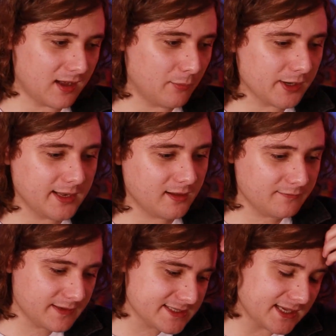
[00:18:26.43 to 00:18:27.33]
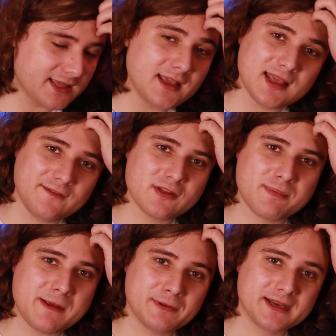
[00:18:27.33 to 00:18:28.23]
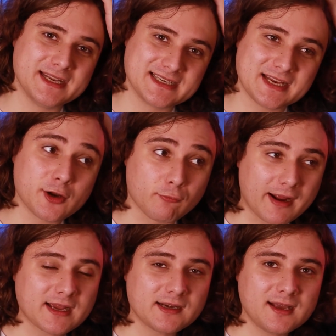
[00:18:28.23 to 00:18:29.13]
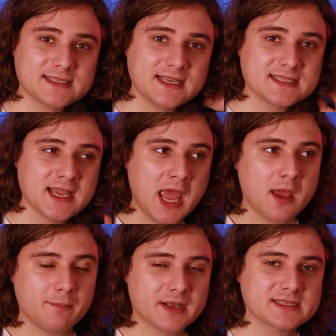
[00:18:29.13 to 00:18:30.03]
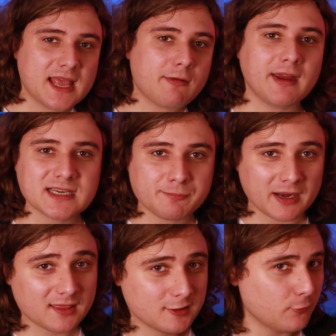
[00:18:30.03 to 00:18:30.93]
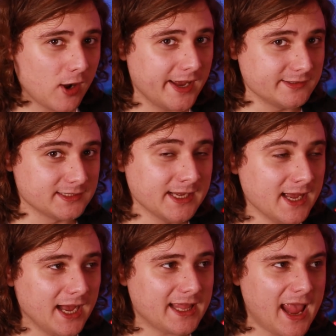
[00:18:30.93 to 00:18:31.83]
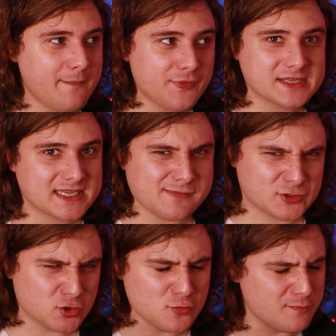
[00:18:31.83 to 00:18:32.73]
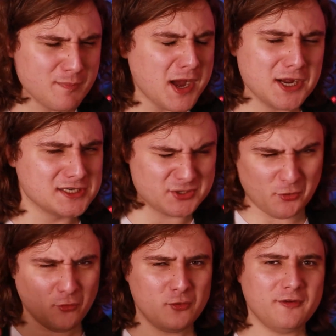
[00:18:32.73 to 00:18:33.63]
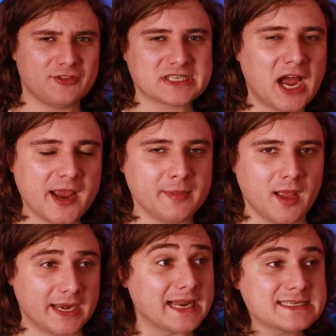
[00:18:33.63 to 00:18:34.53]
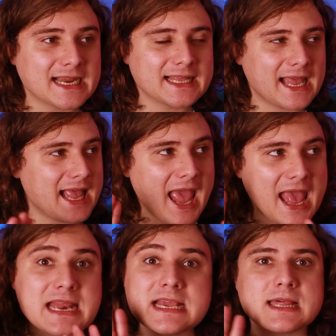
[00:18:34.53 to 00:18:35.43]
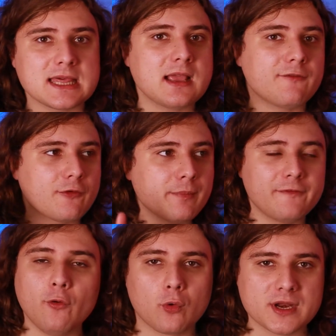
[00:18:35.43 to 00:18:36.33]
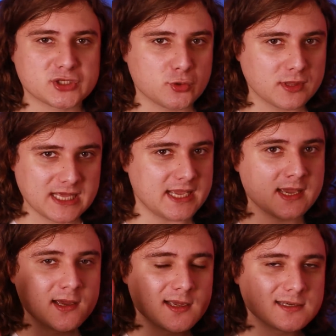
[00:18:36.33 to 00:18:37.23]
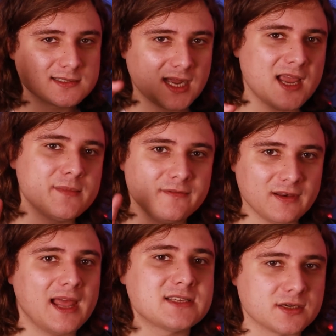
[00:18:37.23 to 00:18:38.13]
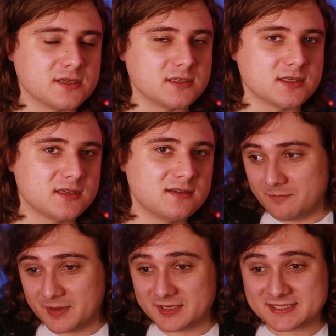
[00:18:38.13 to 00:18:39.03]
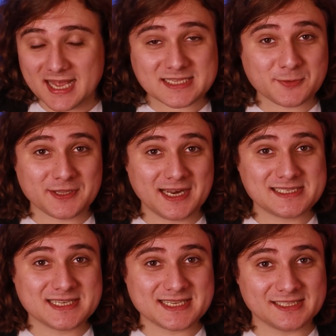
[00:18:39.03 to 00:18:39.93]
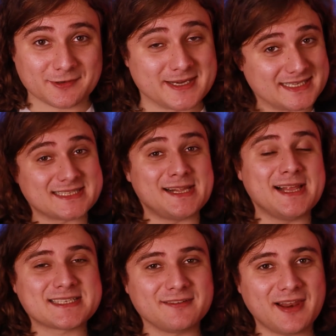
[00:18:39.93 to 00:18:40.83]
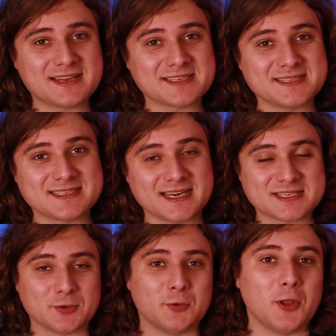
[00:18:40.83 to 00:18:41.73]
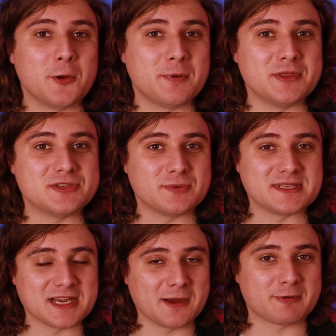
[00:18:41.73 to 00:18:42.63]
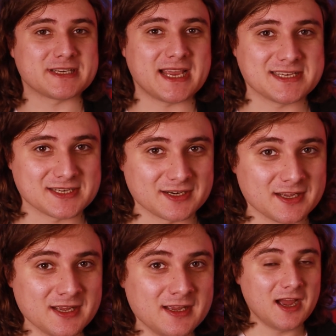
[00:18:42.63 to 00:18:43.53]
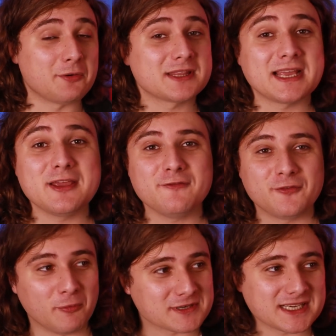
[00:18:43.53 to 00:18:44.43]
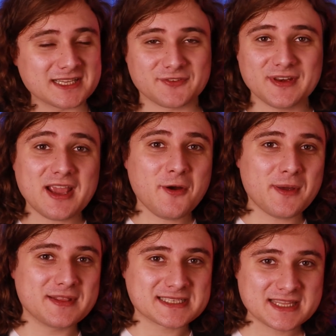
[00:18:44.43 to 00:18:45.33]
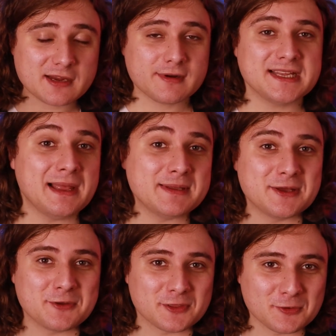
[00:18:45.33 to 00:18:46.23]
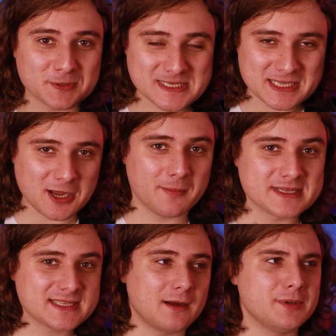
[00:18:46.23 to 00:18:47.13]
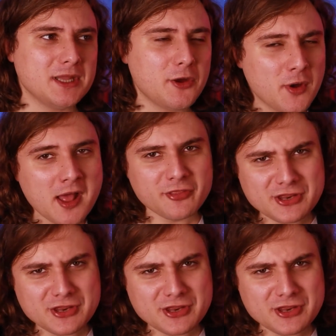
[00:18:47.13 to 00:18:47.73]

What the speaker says: And what I love is I think even the people at Nintendo recognize this, because they created Breath of the Wild, a game that seems to merge all of the timeline and delegate anything from before it to the time of legend. Because that's what The Legend of Zelda is. It's a collection of legends and it's all open to interpretation. I want to thank you for watching this video and this theory. Let me know your thoughts in the comments down below.